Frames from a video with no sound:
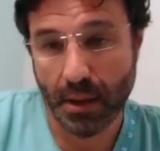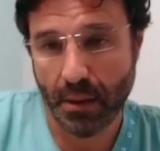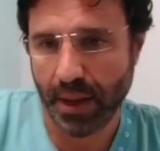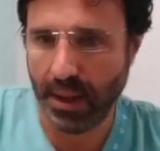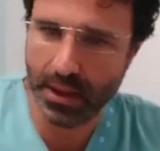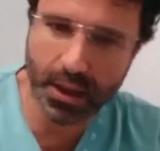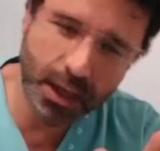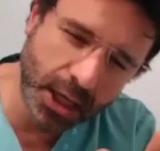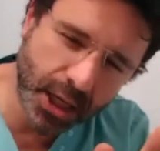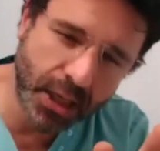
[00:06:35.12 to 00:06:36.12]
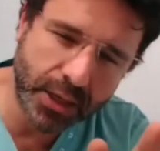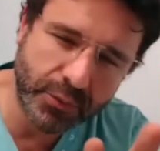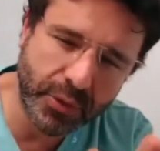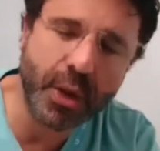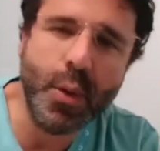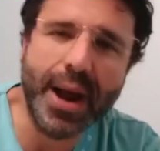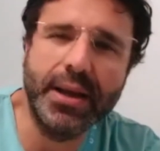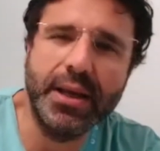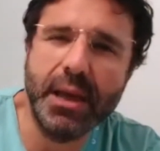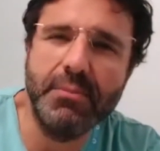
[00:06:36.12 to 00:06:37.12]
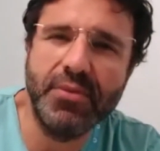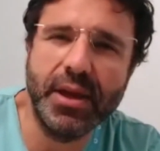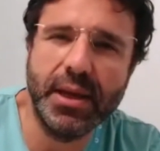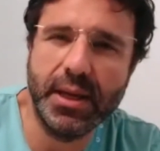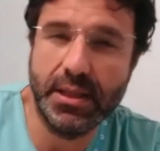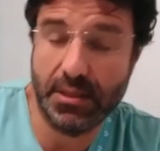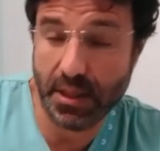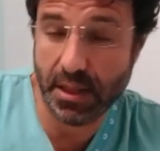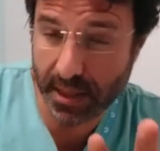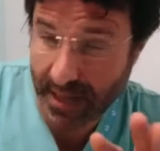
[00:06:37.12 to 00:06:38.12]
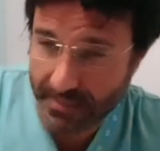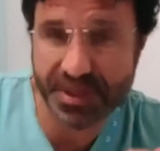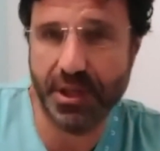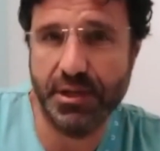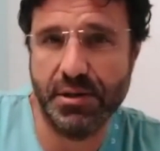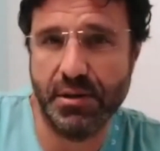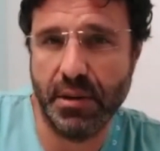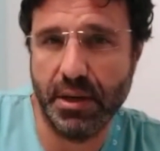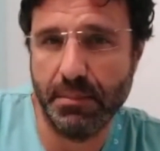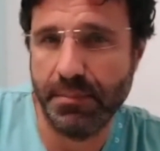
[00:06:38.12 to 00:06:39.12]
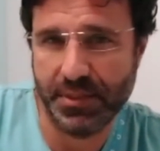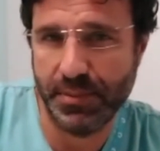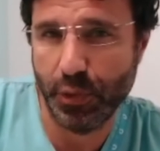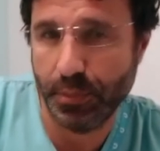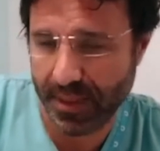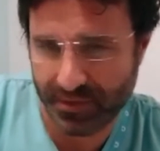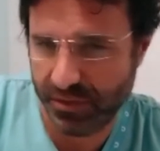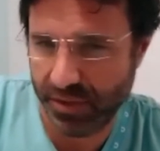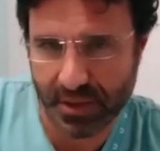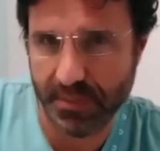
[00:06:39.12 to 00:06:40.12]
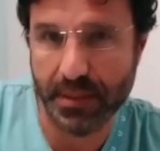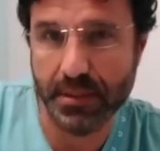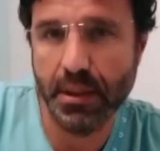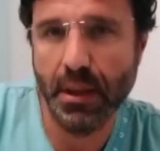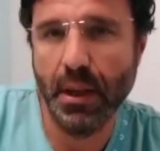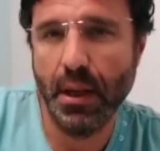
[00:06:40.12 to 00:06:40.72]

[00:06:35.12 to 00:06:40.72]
Well, RayOne EMV, it's a game changer in presbyopia treatment